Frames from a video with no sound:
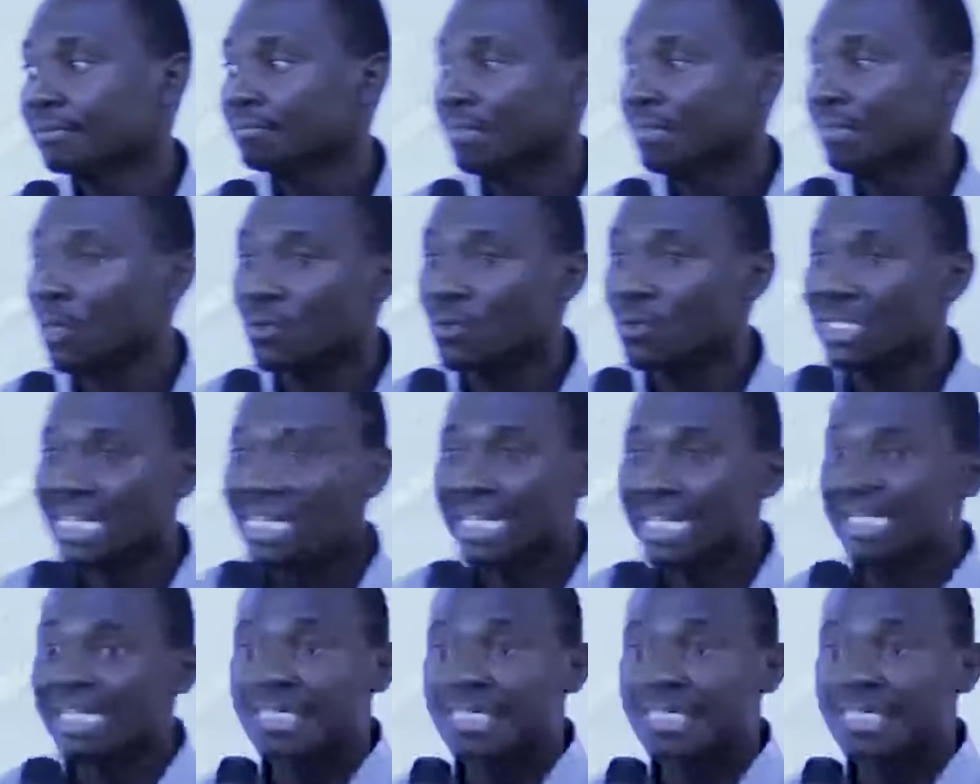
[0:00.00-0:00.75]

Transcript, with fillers: because that is